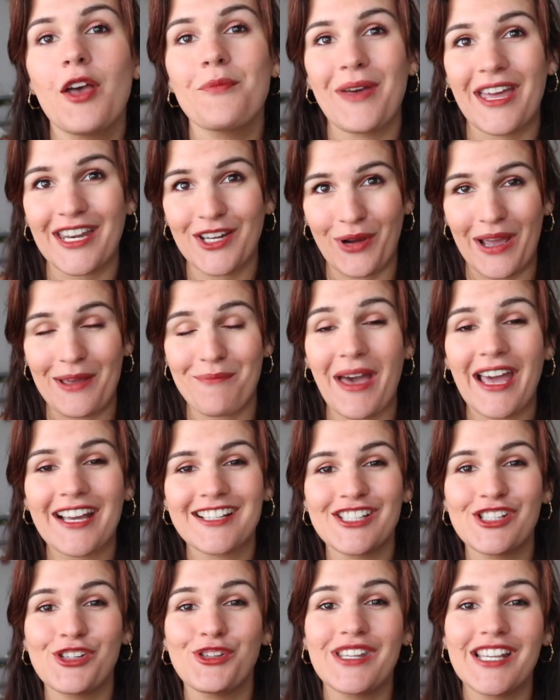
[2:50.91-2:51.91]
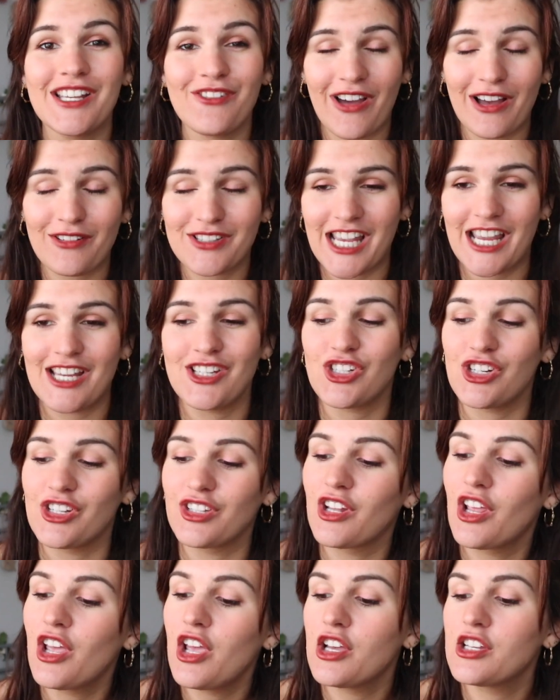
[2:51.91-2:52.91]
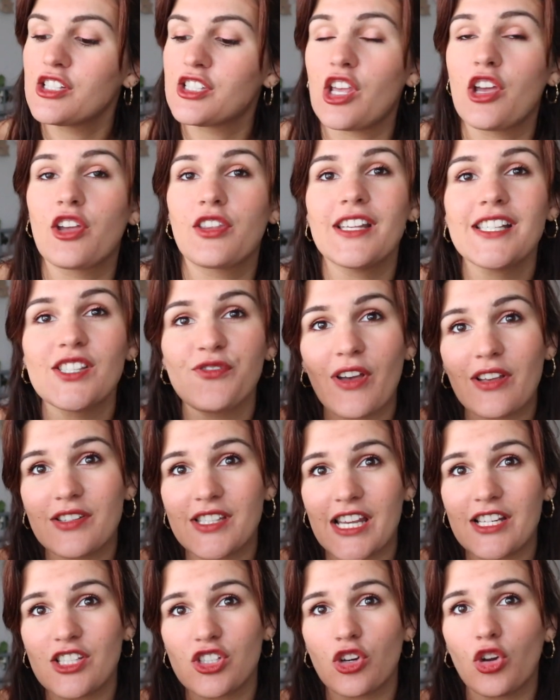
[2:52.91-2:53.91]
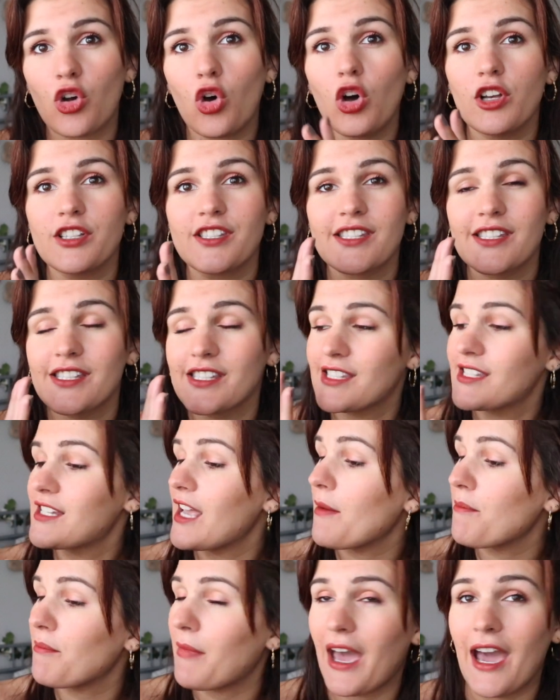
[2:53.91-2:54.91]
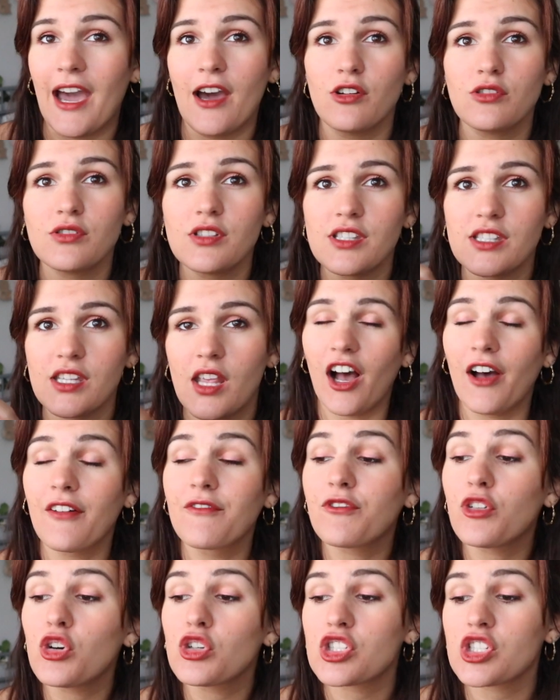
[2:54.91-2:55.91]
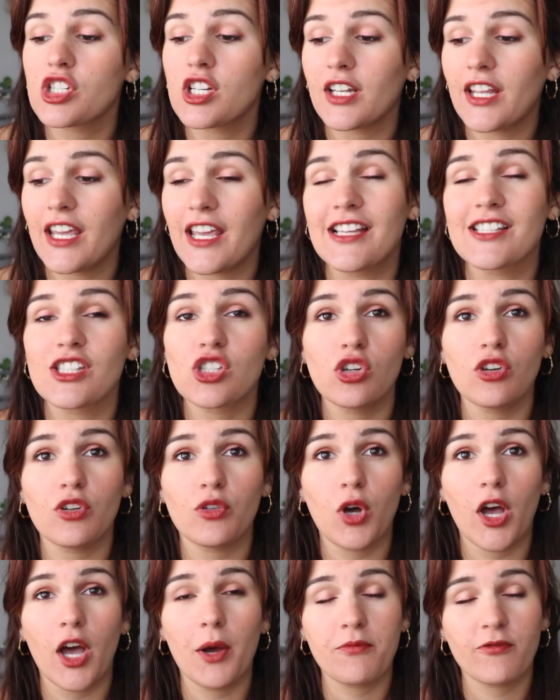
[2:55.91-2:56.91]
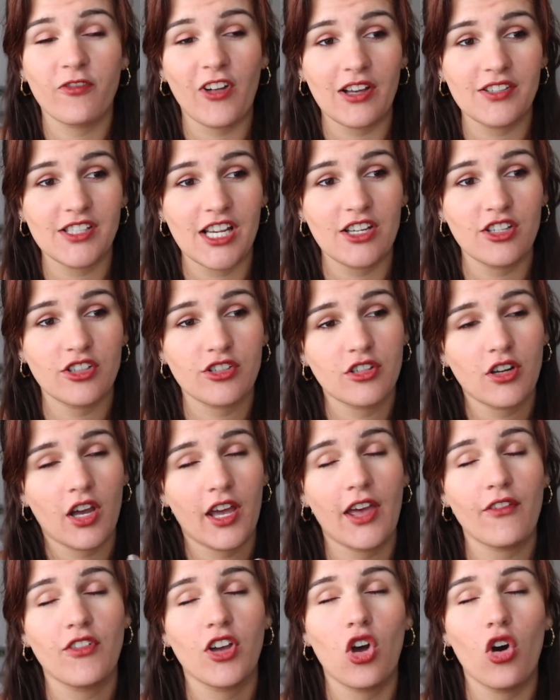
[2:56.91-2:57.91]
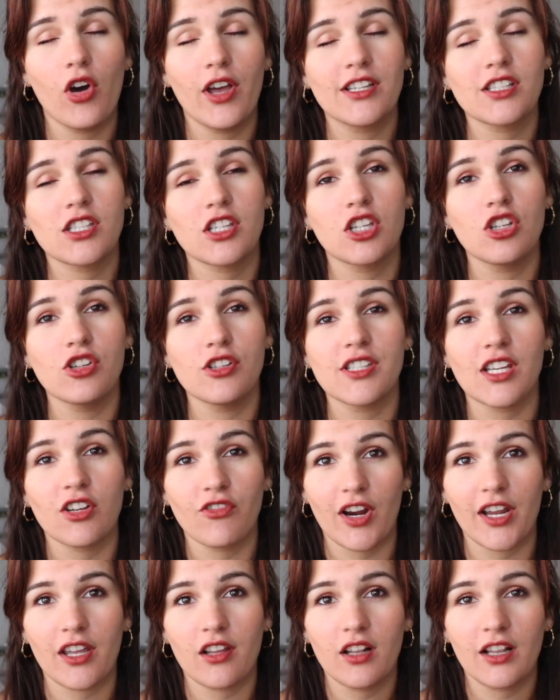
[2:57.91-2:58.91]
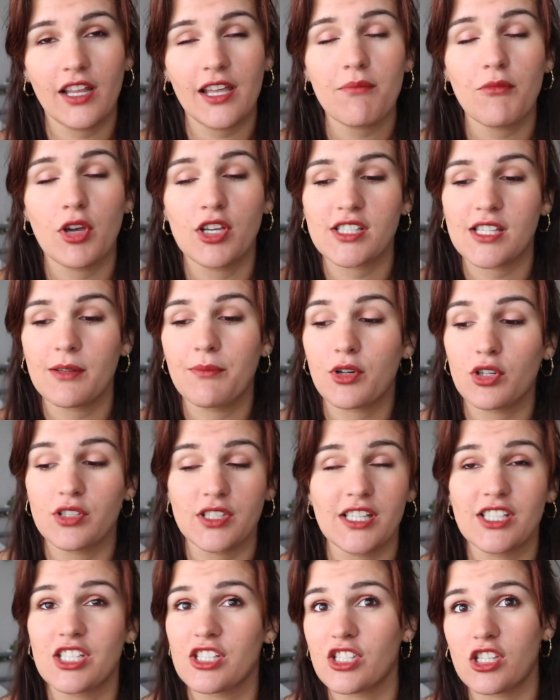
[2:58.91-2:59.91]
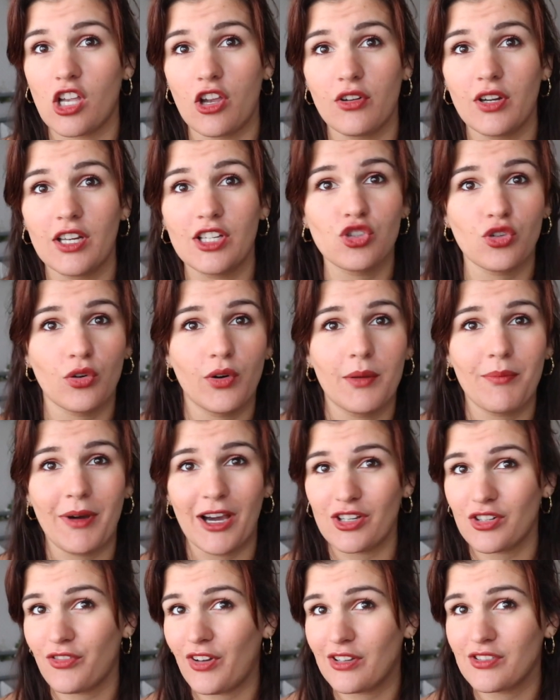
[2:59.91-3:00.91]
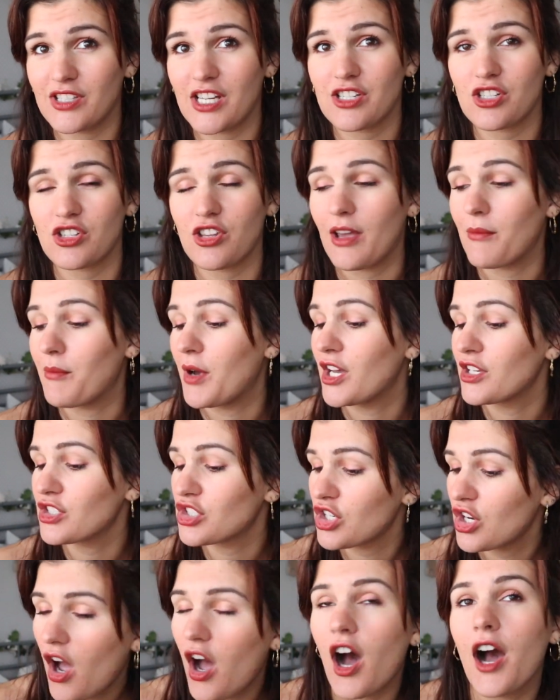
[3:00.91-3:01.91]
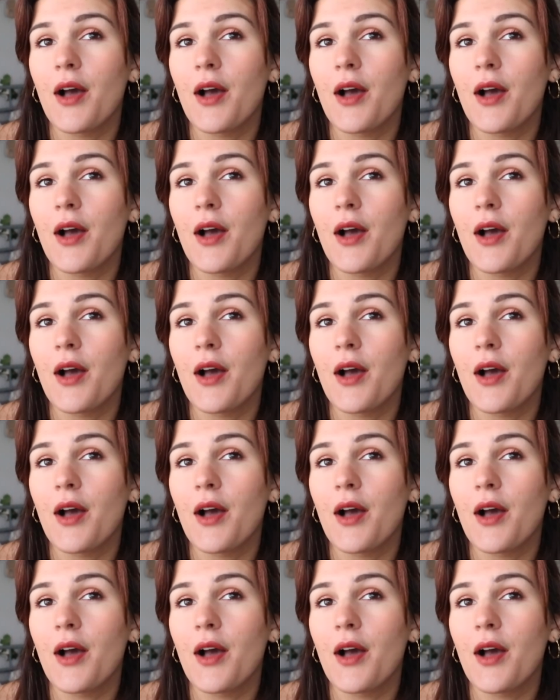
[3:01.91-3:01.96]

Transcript: But anyway, back to the foundation. So this foundation costs £10. Unfortunately, it's not a foundation I ever got into using regularly, mostly because I just don't enjoy powder foundation that much.